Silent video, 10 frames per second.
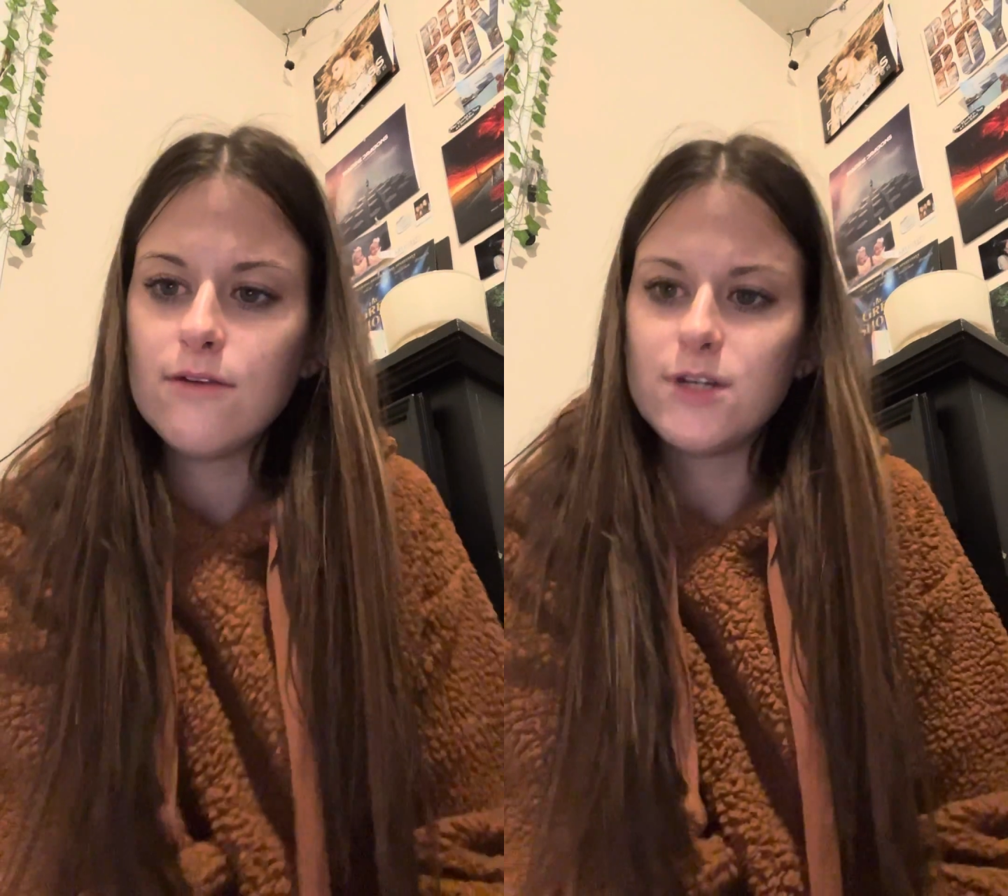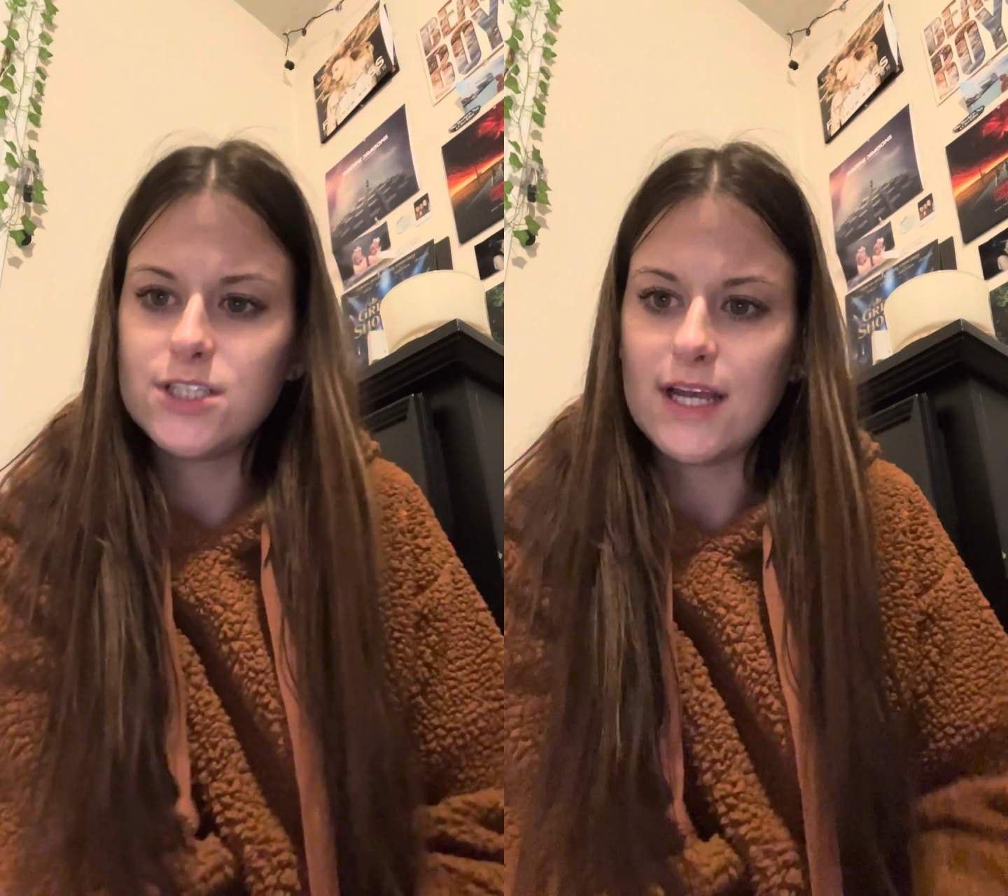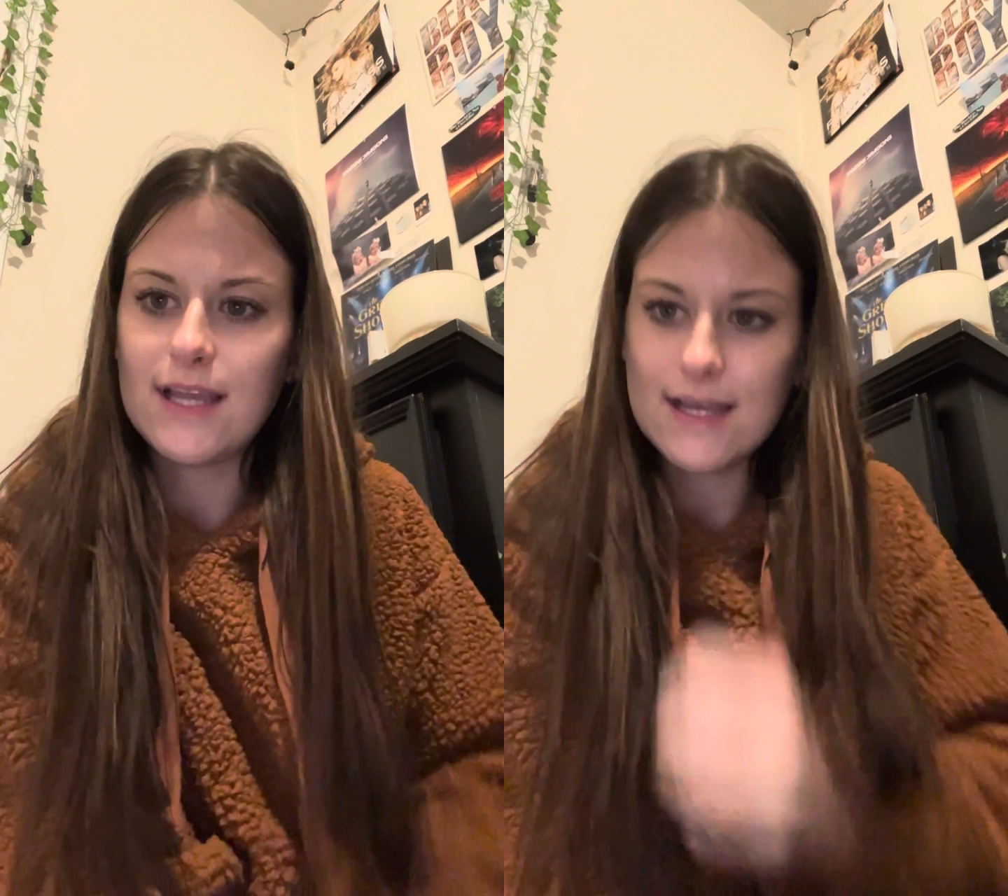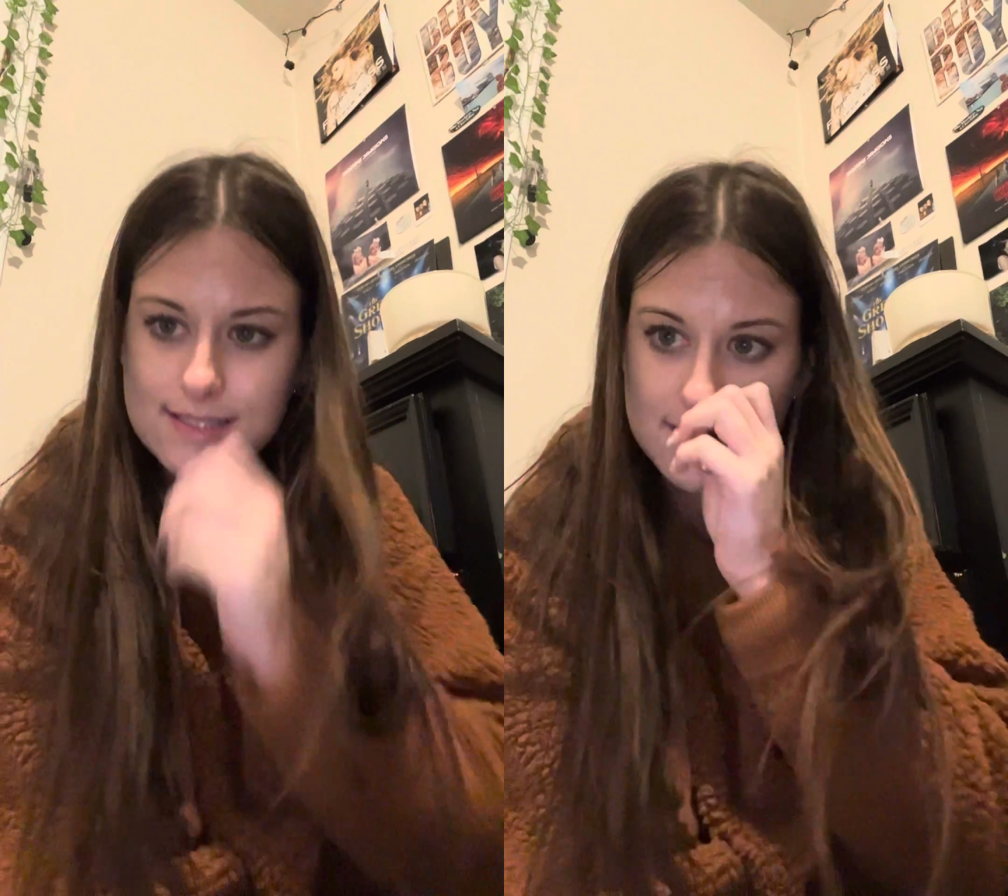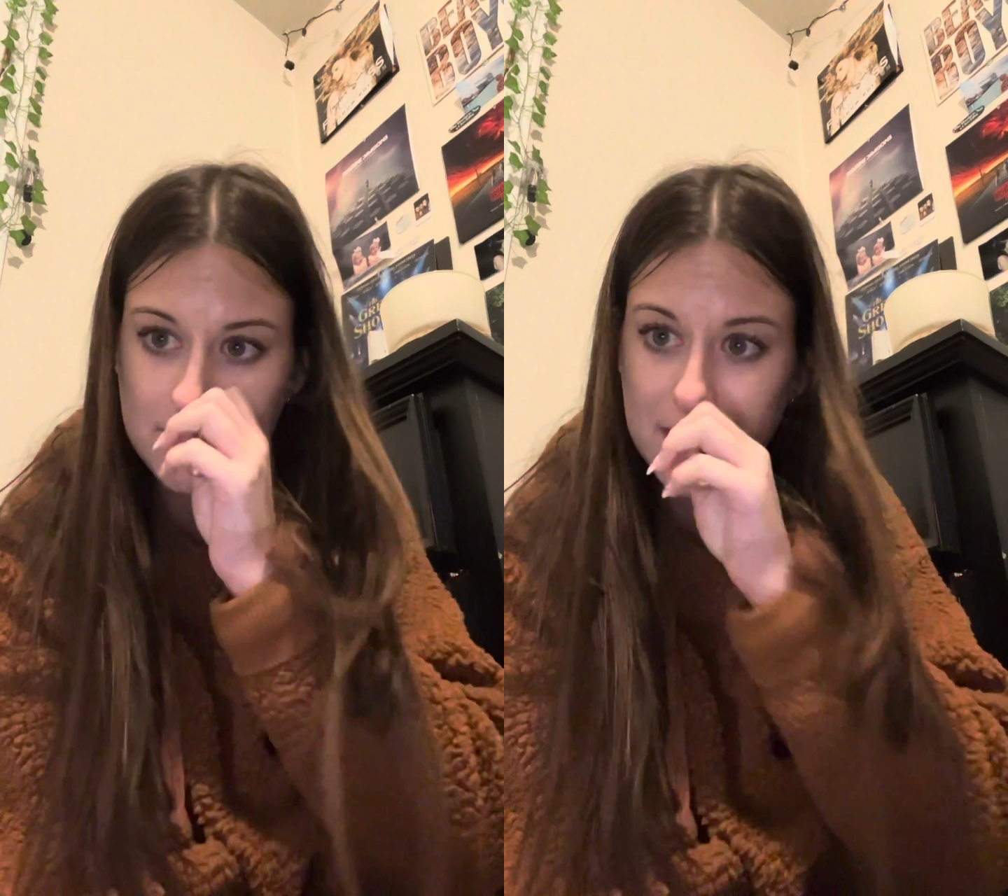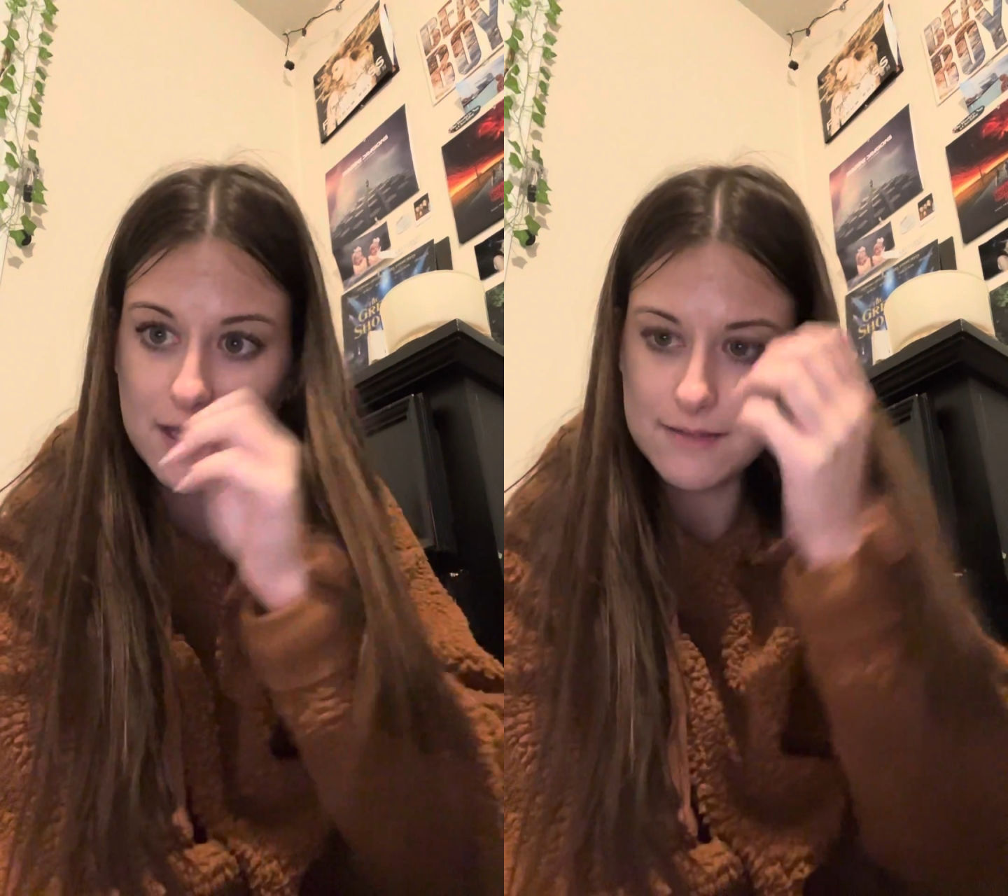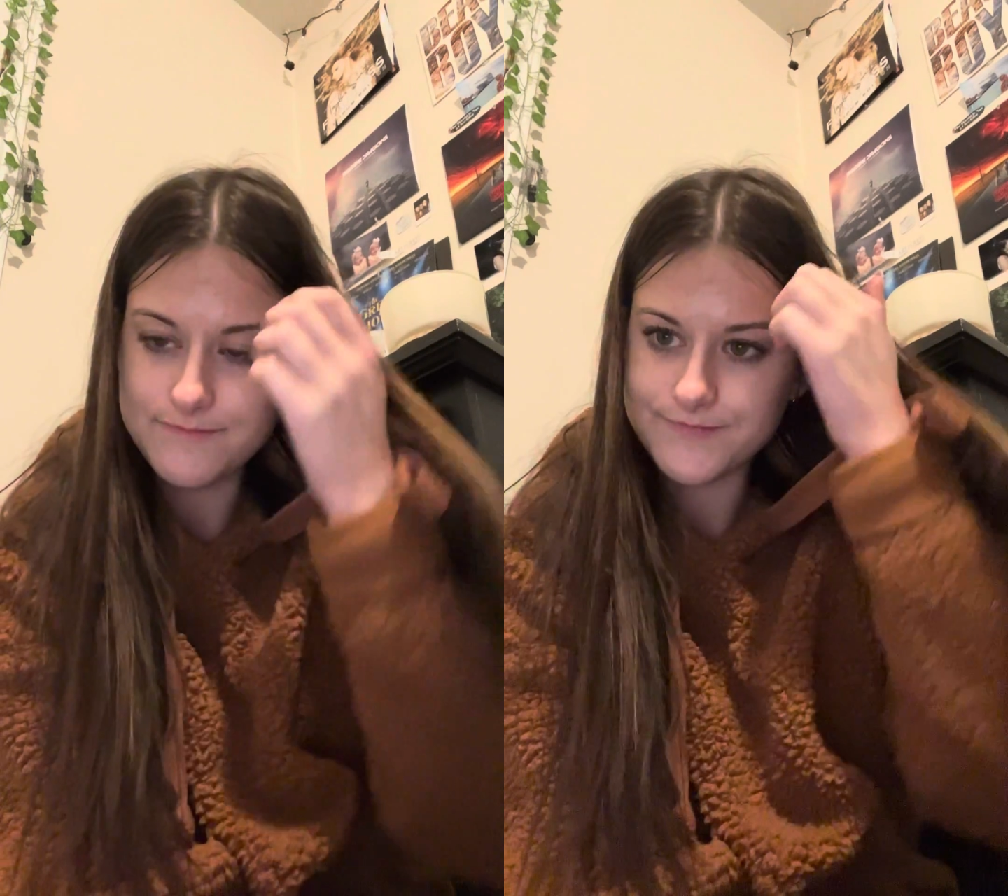which I guess to me,